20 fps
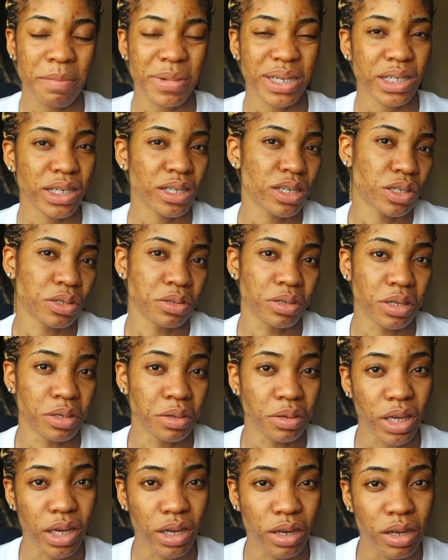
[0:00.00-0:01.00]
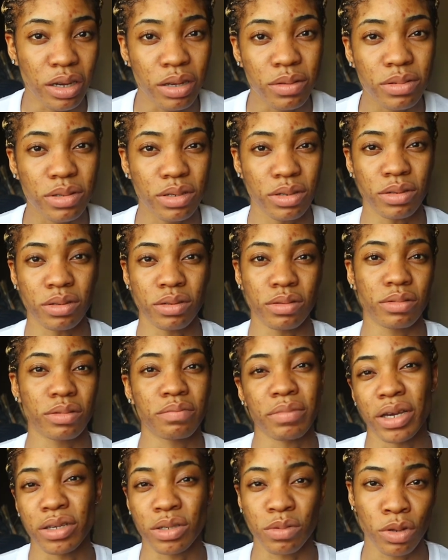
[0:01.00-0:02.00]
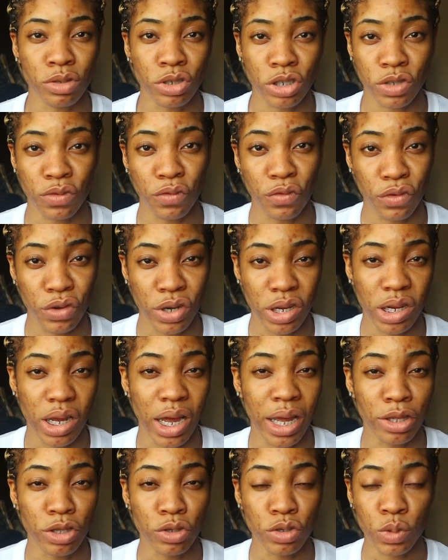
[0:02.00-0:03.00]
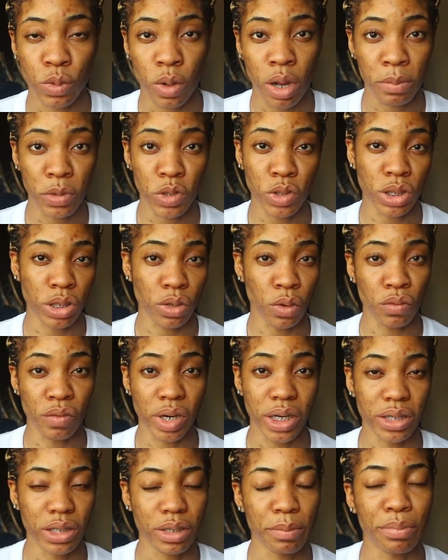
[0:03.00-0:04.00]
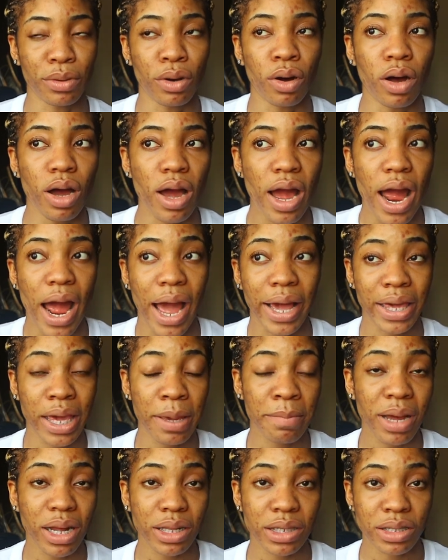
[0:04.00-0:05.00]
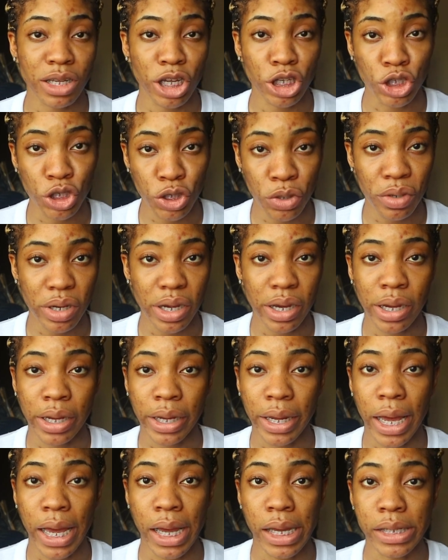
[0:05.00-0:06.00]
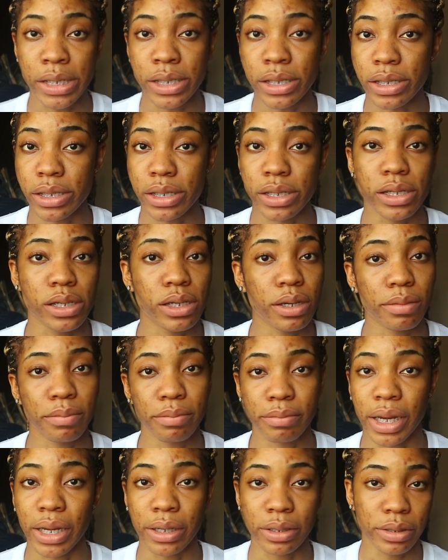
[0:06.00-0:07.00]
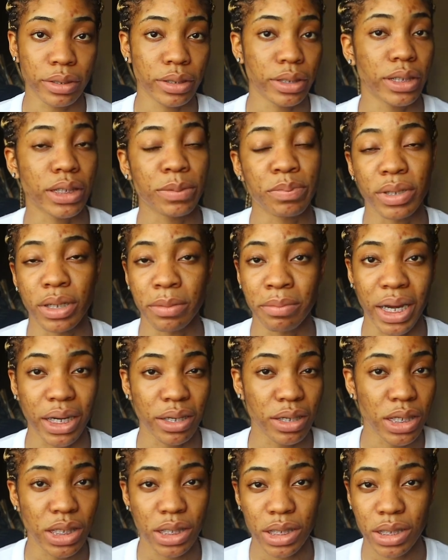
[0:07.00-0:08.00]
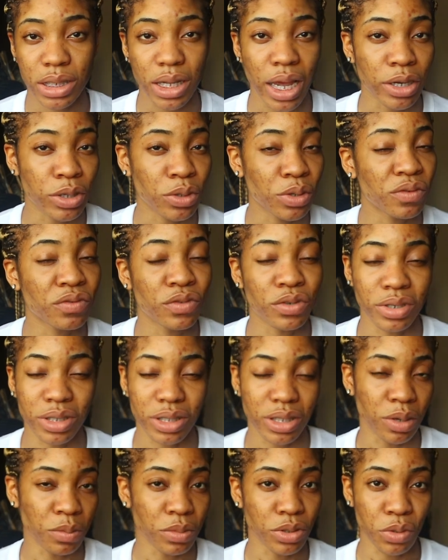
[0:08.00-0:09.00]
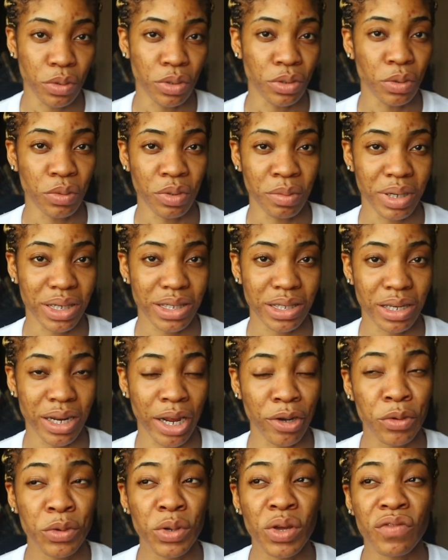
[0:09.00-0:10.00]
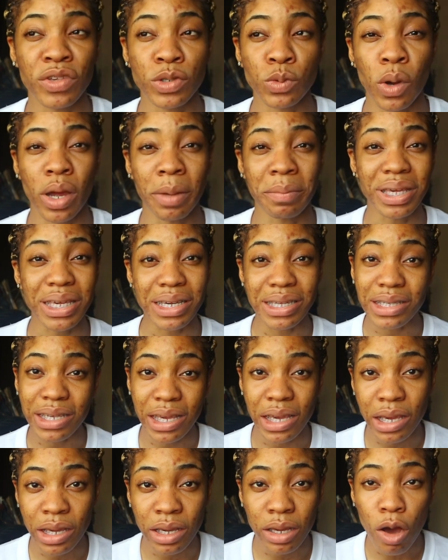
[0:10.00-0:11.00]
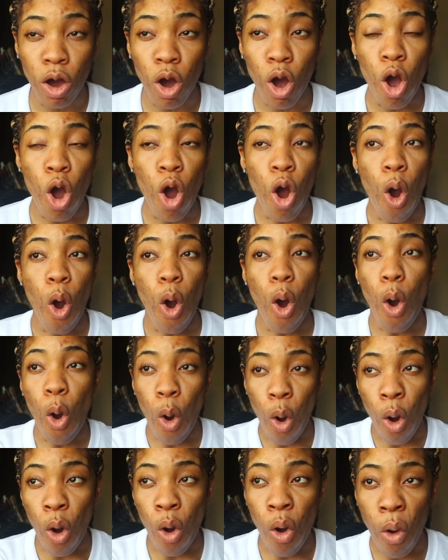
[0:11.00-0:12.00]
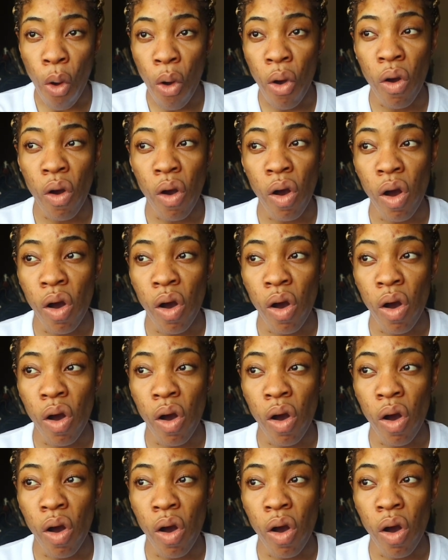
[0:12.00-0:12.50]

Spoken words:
my skin is looking okay now, so might as well just free and use what I'm using already. But I came back to Nigeria and man, it's been a madness. I don't even understand what's going on with my skin. I don't know if it's what I'm eating or